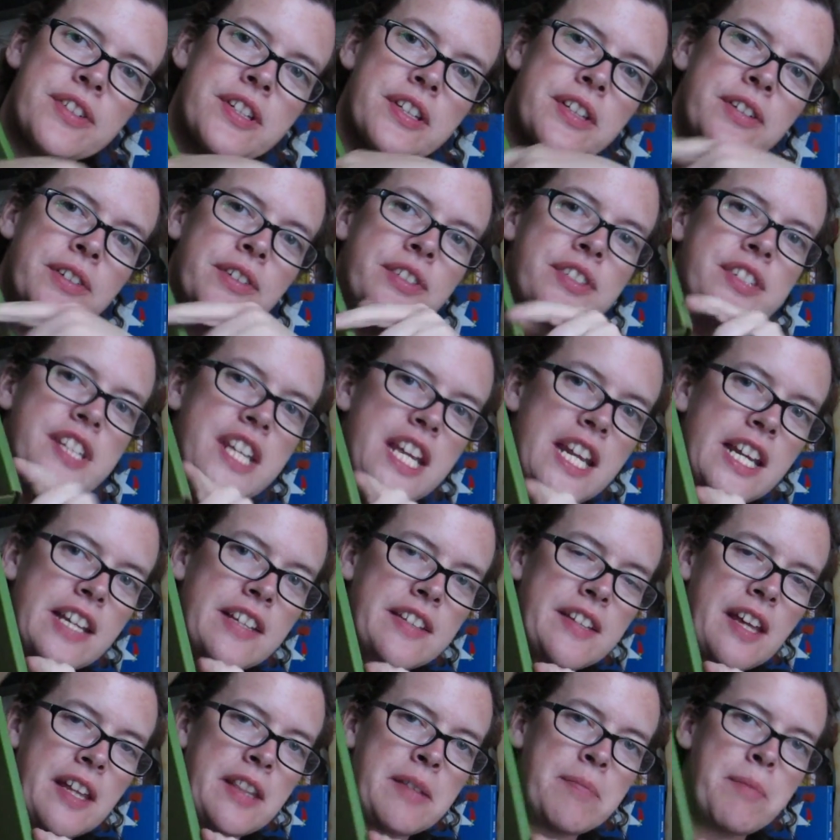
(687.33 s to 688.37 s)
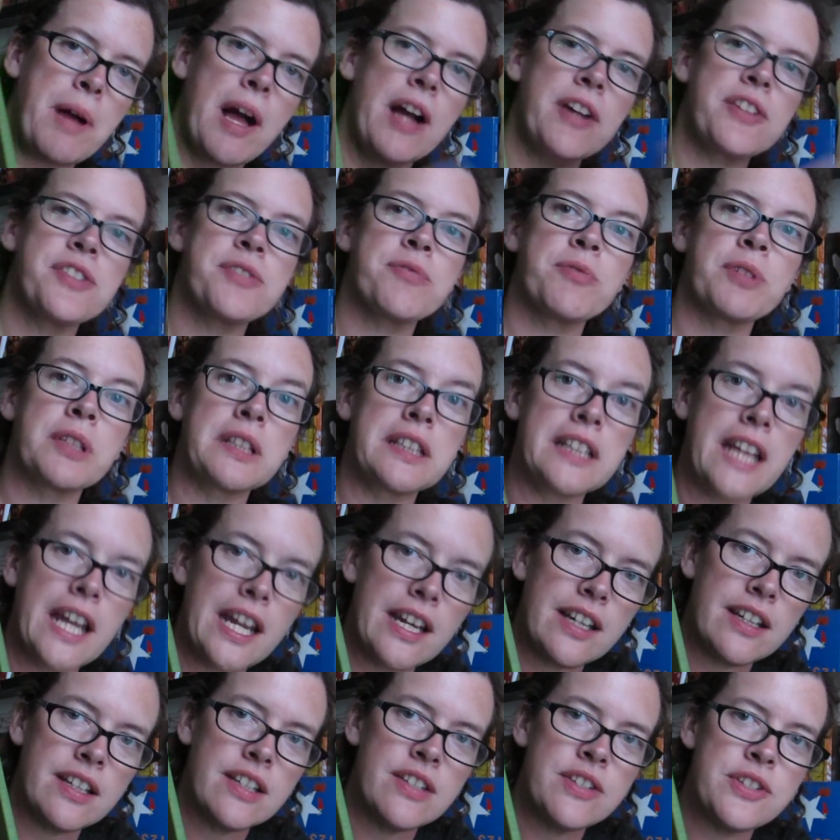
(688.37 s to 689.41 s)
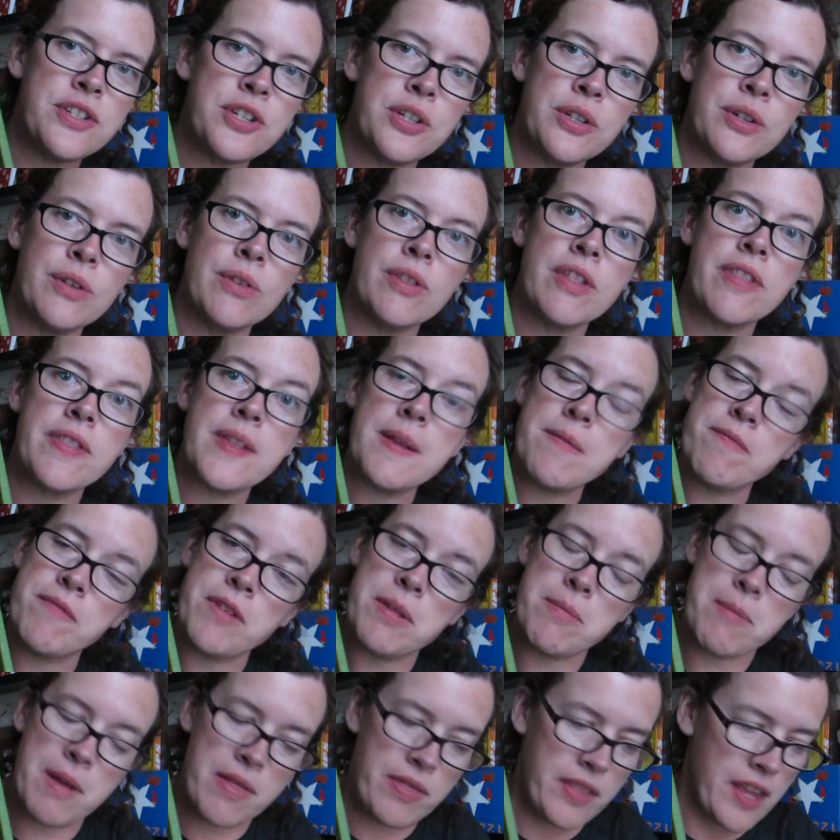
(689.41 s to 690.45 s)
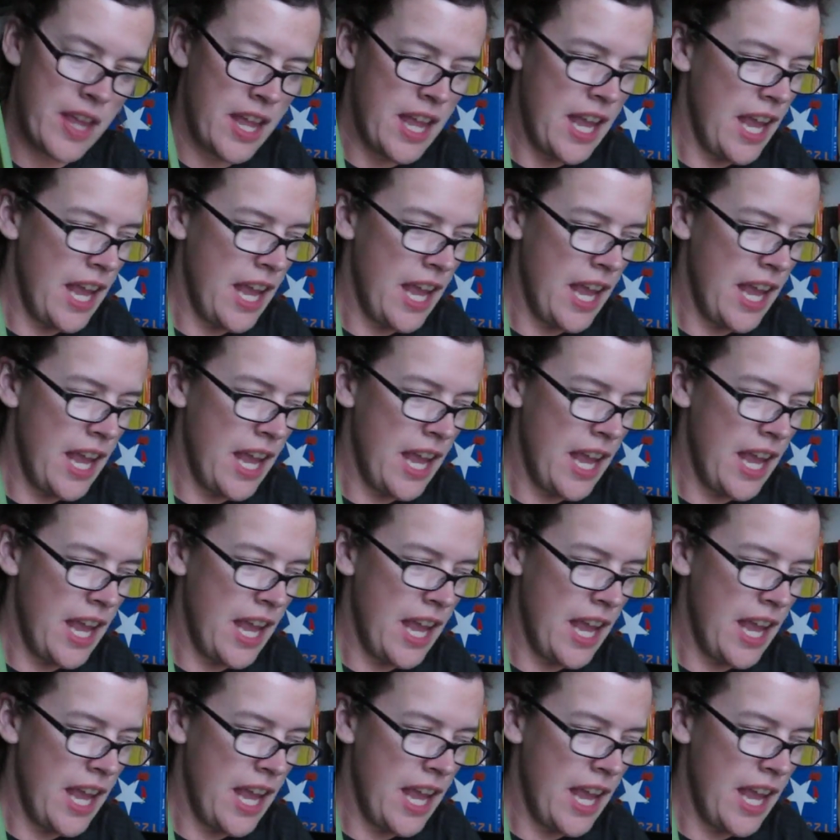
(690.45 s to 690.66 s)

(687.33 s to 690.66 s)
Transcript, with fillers: a little scene inside the box related to the theme for the month,